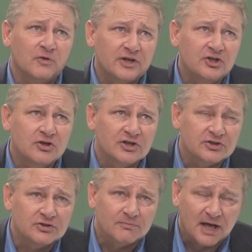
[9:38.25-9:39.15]
What are you going
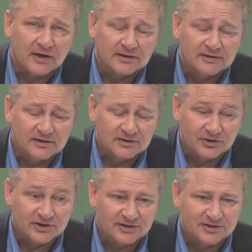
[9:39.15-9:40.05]
to do about it,
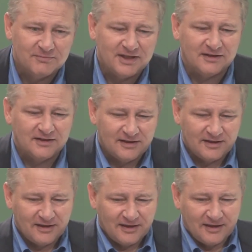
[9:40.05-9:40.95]
looking to me?
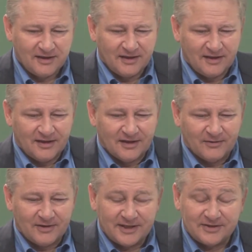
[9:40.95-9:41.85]

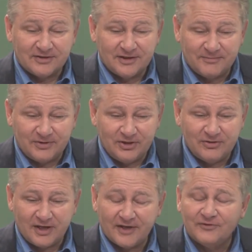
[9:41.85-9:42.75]
Well, I told him,
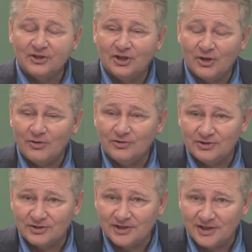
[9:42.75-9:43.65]
you have to go
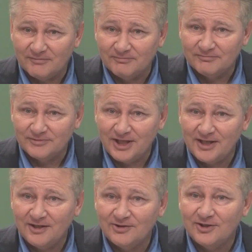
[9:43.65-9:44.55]
to him
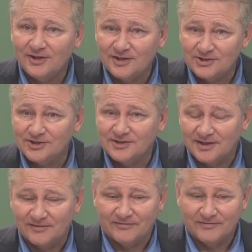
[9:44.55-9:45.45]
taking the
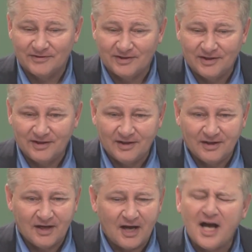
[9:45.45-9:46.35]
initiative.
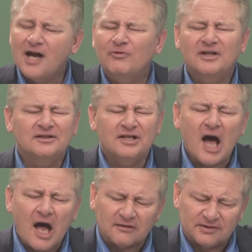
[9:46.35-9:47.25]
"I will
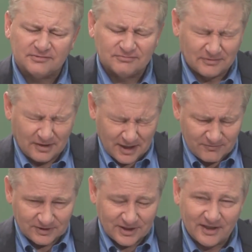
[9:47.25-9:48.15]
not. I
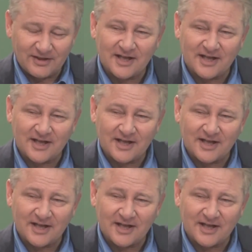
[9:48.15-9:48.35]
will not."